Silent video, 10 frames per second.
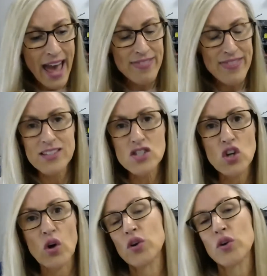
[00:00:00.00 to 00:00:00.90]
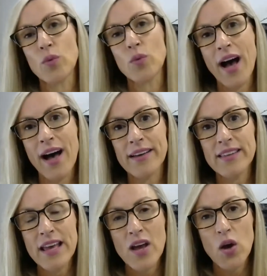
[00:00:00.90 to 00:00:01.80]
And that's not who you are.
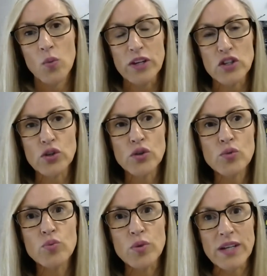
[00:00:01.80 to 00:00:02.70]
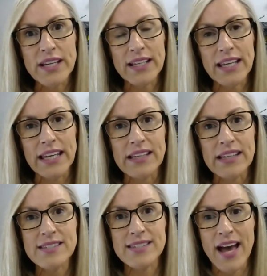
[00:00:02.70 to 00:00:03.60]
When you really
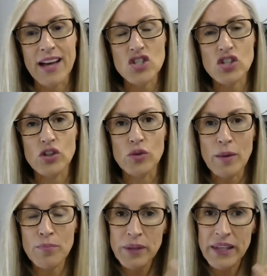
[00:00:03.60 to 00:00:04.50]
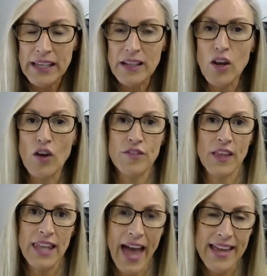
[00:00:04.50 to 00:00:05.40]
start to peel off the
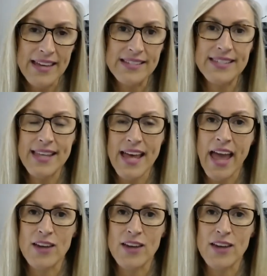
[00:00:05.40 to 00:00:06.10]
layers and